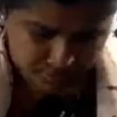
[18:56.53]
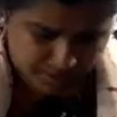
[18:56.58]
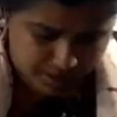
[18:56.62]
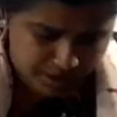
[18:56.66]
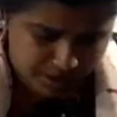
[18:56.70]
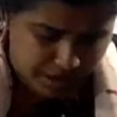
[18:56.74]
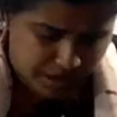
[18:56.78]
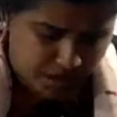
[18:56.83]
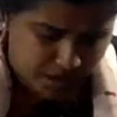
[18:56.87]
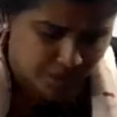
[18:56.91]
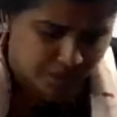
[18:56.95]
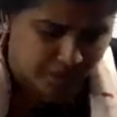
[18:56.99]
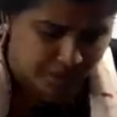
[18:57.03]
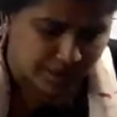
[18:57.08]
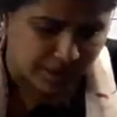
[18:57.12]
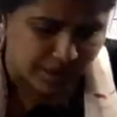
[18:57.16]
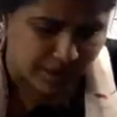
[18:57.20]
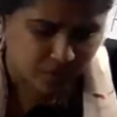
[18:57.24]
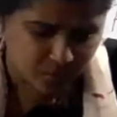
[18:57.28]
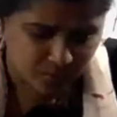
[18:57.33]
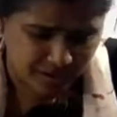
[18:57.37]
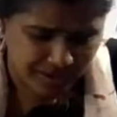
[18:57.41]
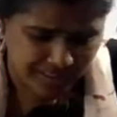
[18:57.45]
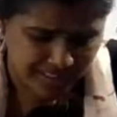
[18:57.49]
Okay,
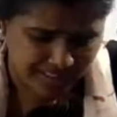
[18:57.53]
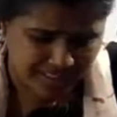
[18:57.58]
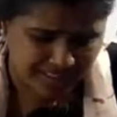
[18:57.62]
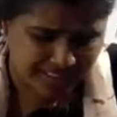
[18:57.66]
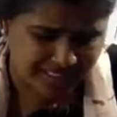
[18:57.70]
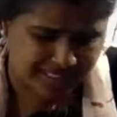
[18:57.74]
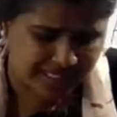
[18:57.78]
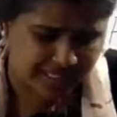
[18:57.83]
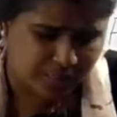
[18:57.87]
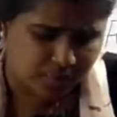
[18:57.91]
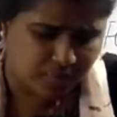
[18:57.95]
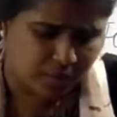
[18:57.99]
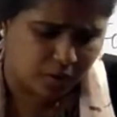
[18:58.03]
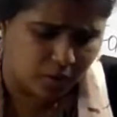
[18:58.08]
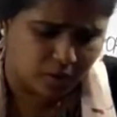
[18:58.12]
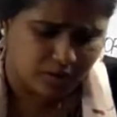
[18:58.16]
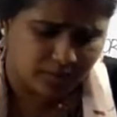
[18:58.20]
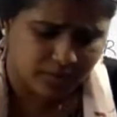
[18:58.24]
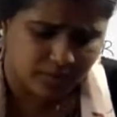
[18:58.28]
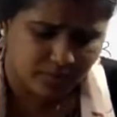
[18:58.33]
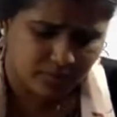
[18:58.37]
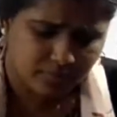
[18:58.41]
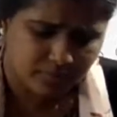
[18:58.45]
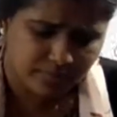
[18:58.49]
now let us see about
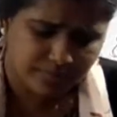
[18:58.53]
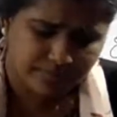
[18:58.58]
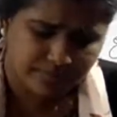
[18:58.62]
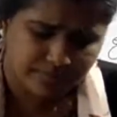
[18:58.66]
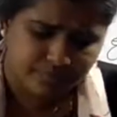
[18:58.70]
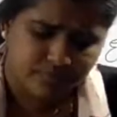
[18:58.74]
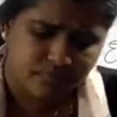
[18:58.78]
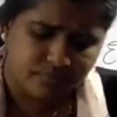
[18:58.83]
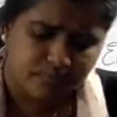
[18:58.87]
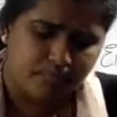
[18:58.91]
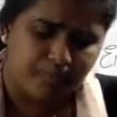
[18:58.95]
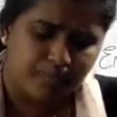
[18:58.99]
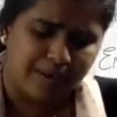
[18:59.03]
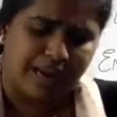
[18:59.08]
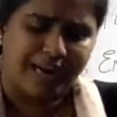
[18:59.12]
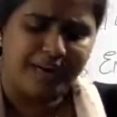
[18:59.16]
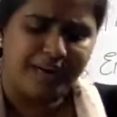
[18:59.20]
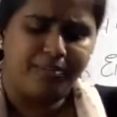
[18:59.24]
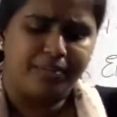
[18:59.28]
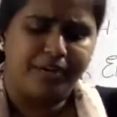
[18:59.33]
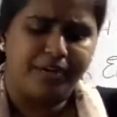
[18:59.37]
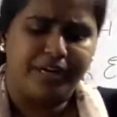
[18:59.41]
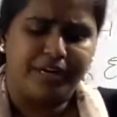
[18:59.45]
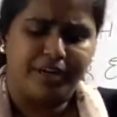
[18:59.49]
the
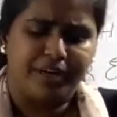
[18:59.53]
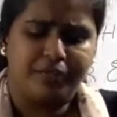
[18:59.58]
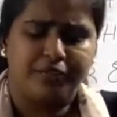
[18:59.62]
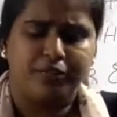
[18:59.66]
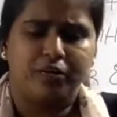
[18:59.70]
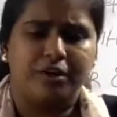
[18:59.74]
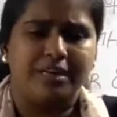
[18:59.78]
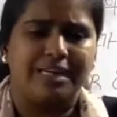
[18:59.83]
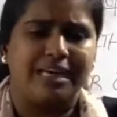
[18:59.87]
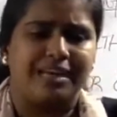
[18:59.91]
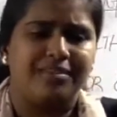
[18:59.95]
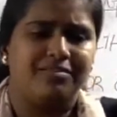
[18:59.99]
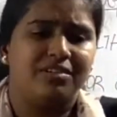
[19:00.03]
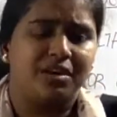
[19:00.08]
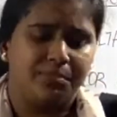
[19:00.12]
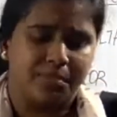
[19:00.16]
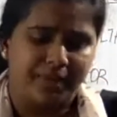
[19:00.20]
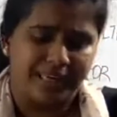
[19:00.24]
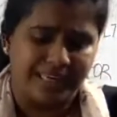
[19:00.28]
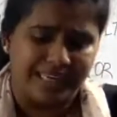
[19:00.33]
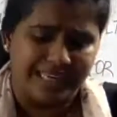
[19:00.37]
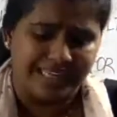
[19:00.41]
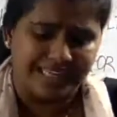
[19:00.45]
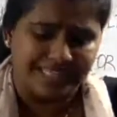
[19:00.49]
plant breeding for
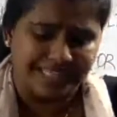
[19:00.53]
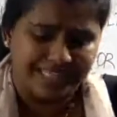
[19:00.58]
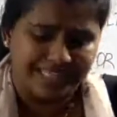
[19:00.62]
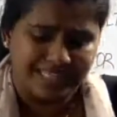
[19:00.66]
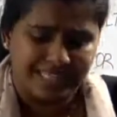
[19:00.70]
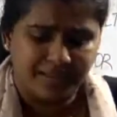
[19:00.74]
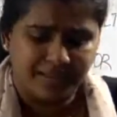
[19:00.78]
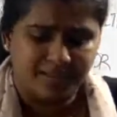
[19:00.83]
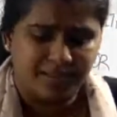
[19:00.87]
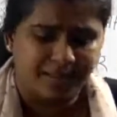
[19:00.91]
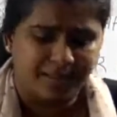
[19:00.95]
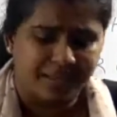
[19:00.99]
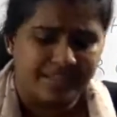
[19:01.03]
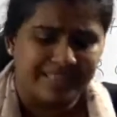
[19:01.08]
developing insect pest